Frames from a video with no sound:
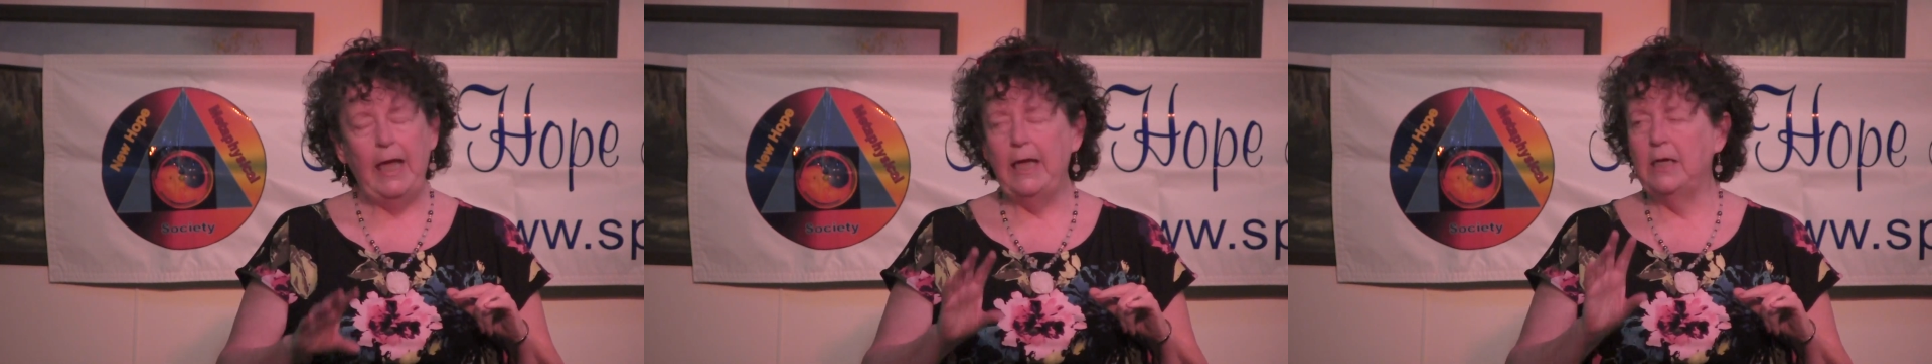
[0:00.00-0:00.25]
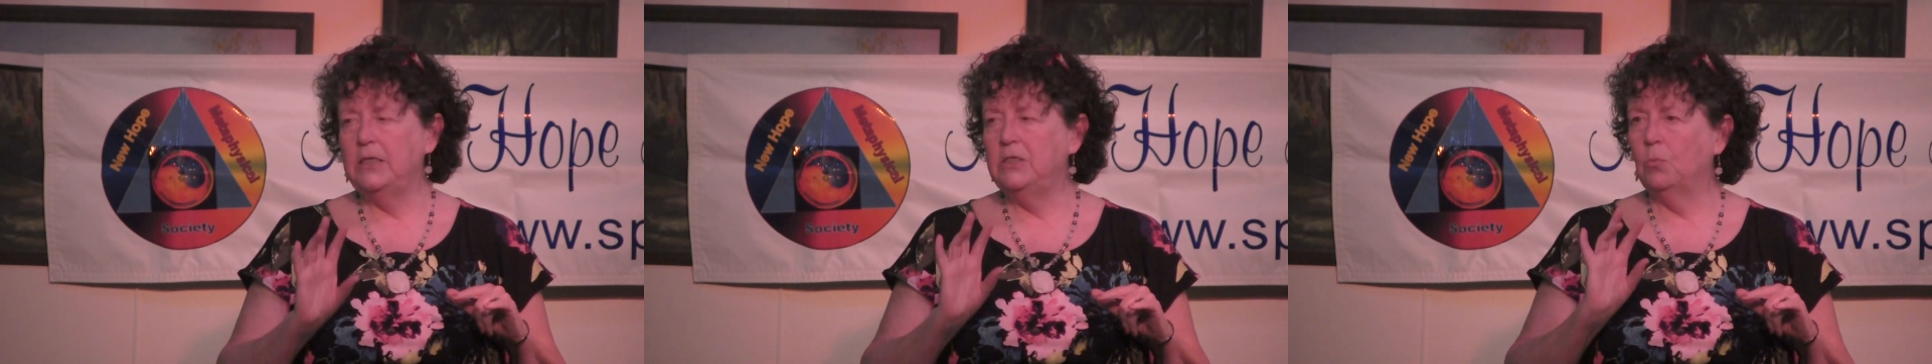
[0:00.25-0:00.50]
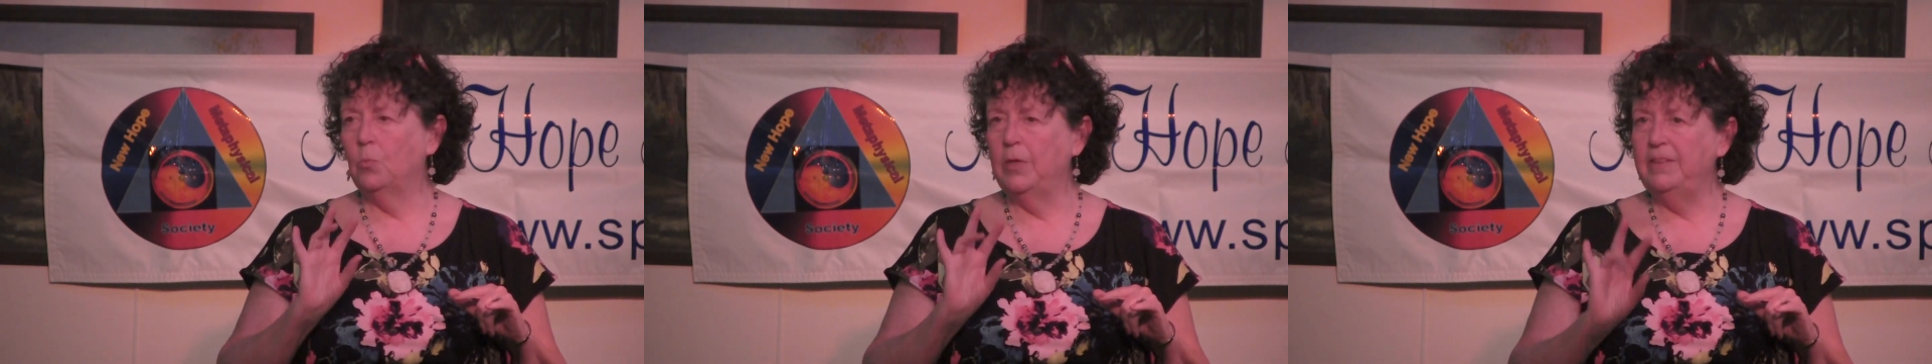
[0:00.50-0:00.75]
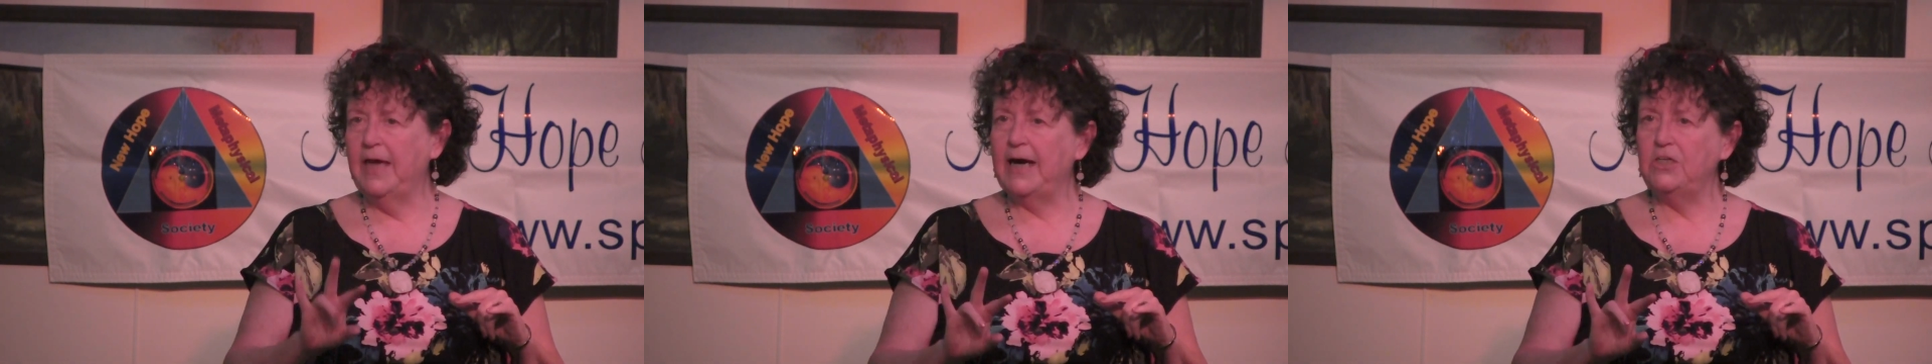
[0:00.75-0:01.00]
And
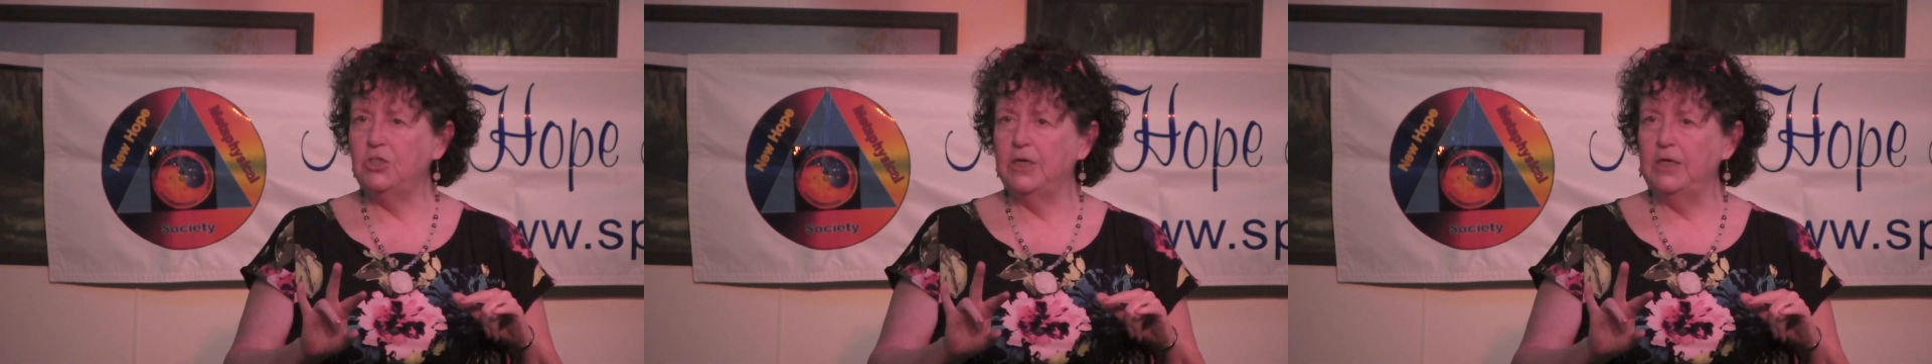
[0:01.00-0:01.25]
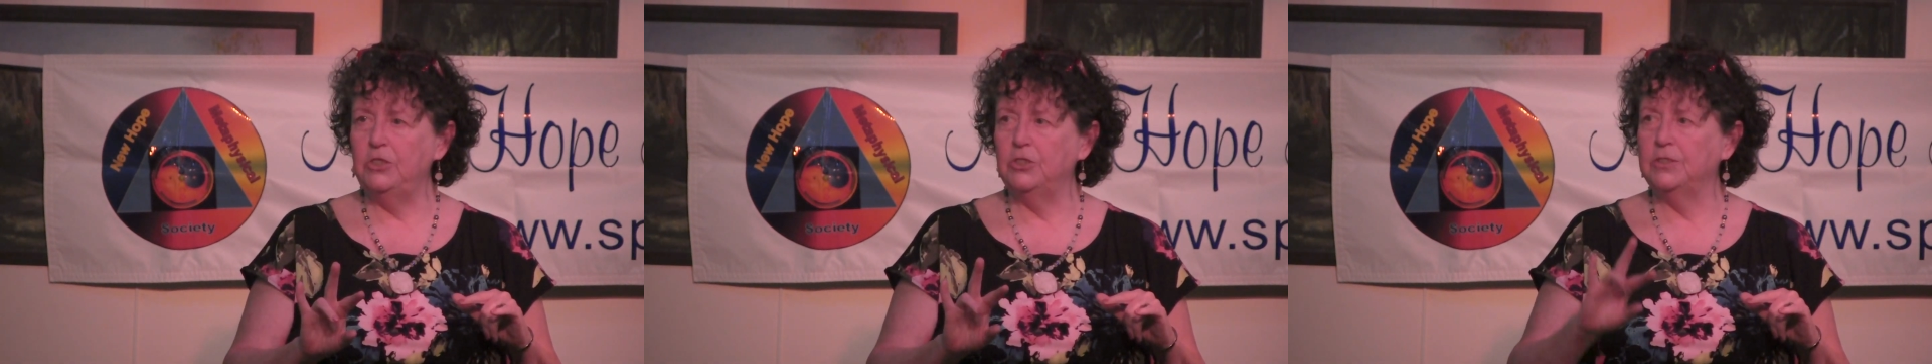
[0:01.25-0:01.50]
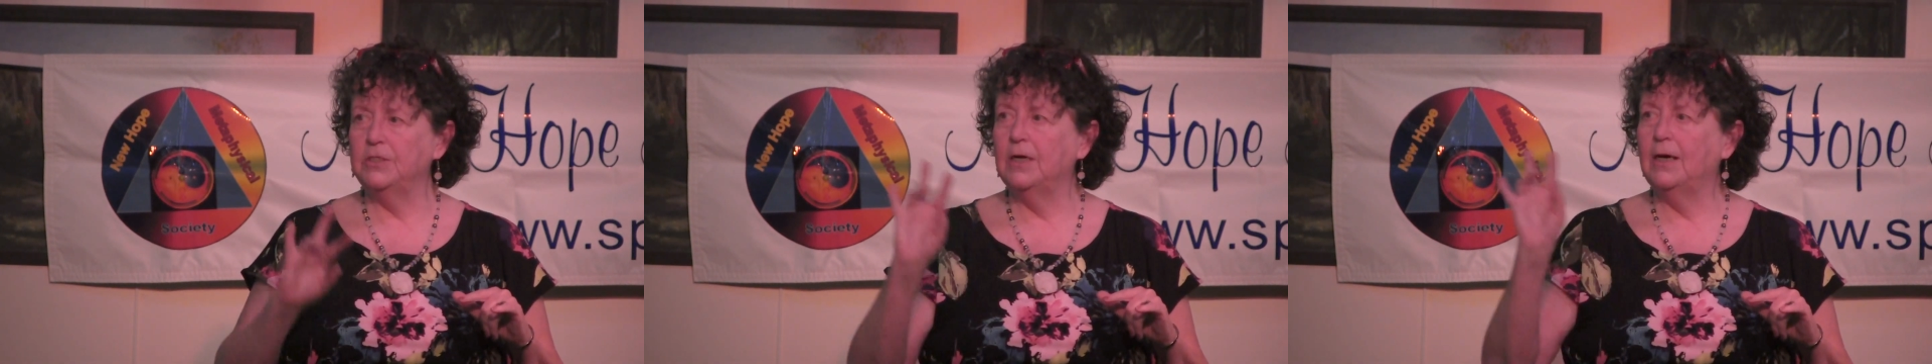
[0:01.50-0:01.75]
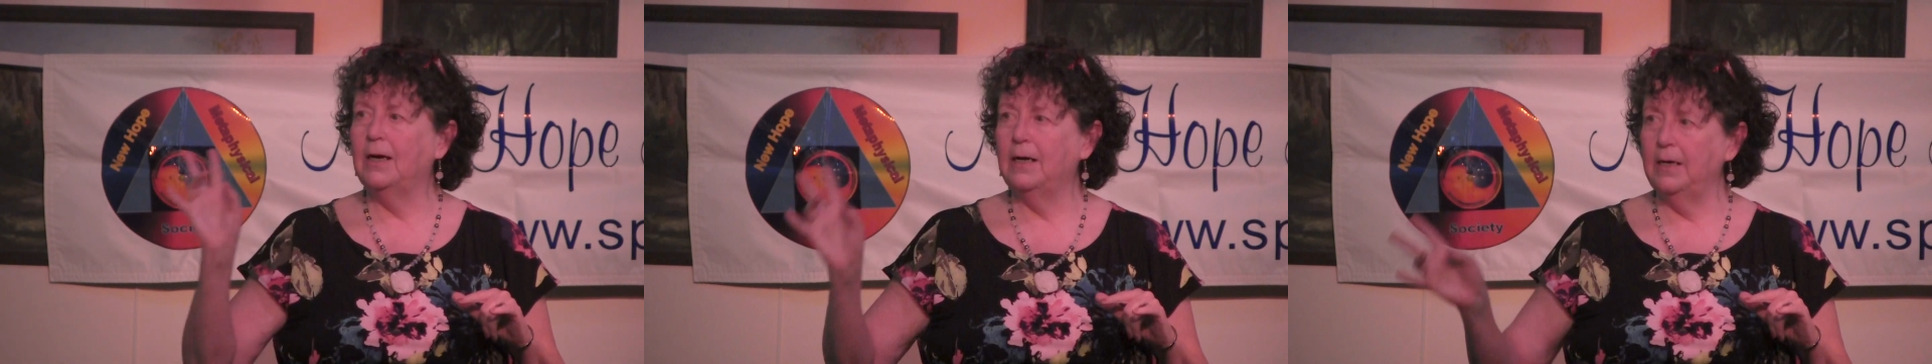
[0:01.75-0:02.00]
when that changes,
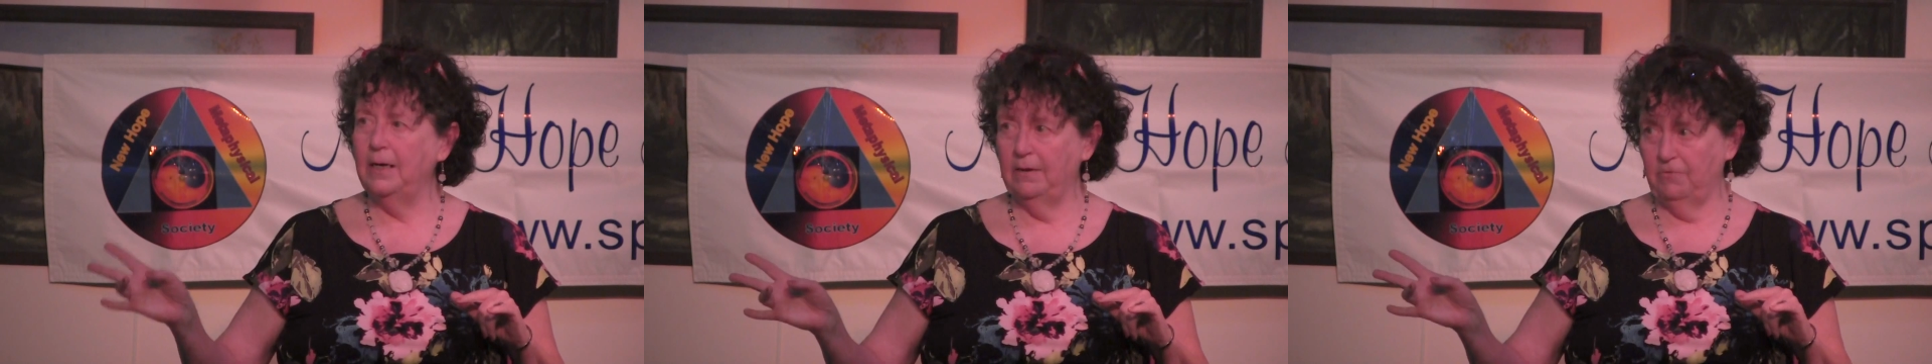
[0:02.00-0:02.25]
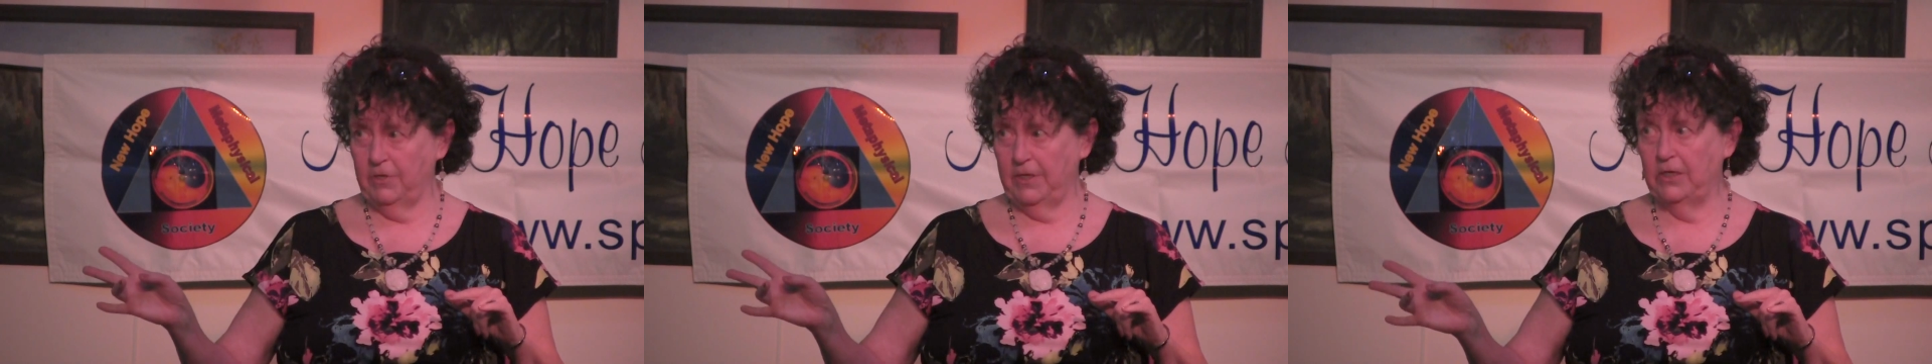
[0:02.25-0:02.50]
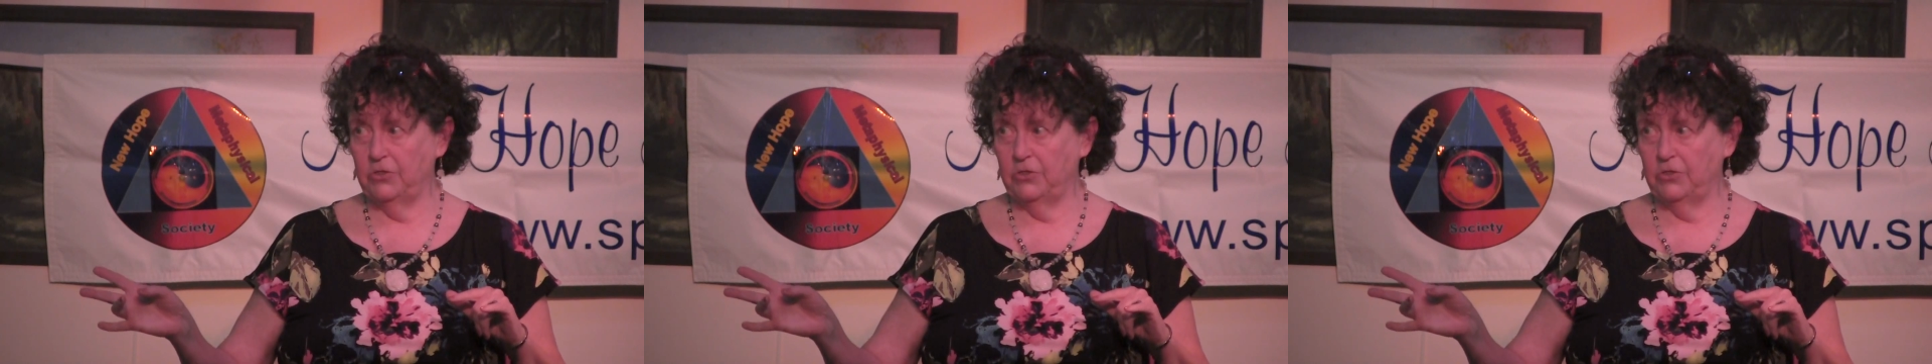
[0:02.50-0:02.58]
everything